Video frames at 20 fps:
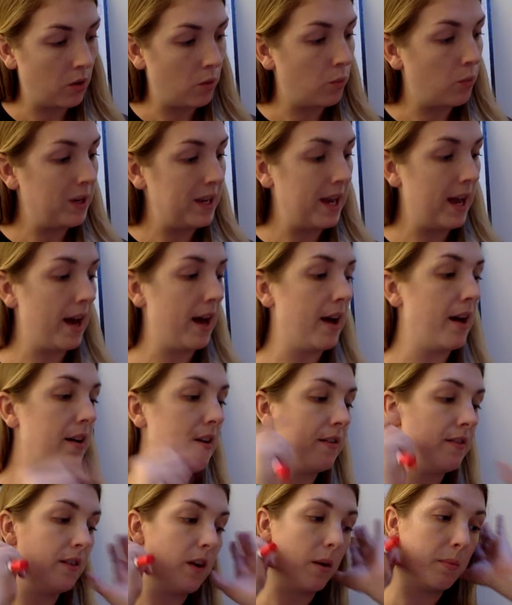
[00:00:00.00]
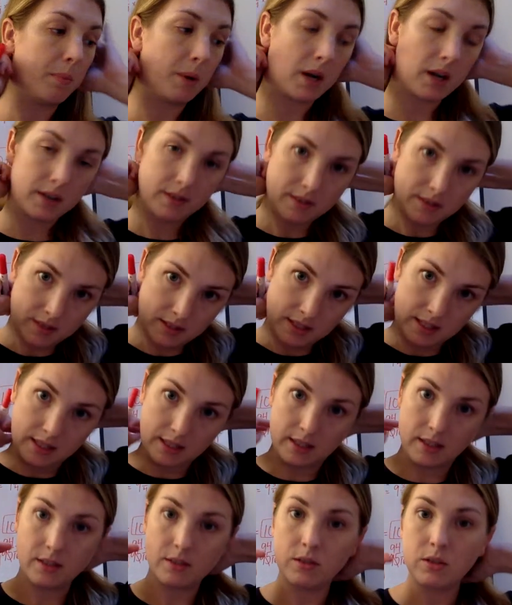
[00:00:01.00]
We have a part
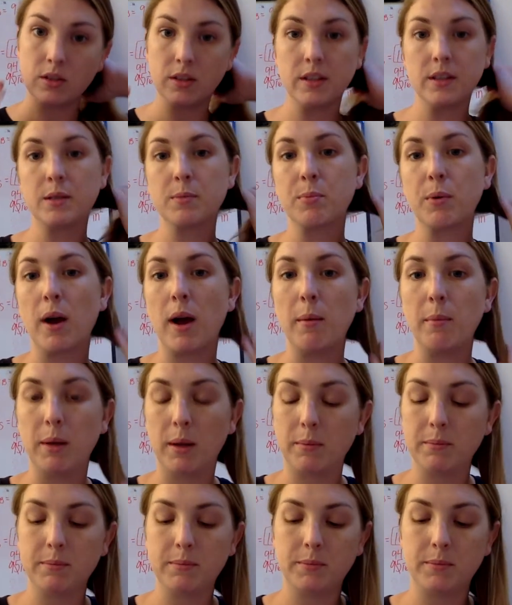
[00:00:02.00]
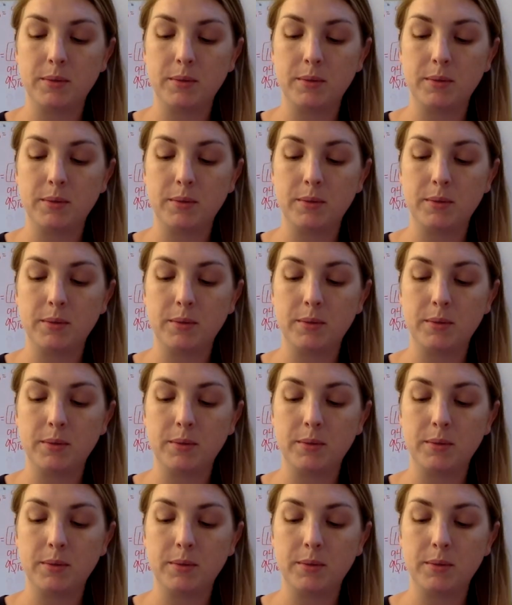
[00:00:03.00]
C to this problem.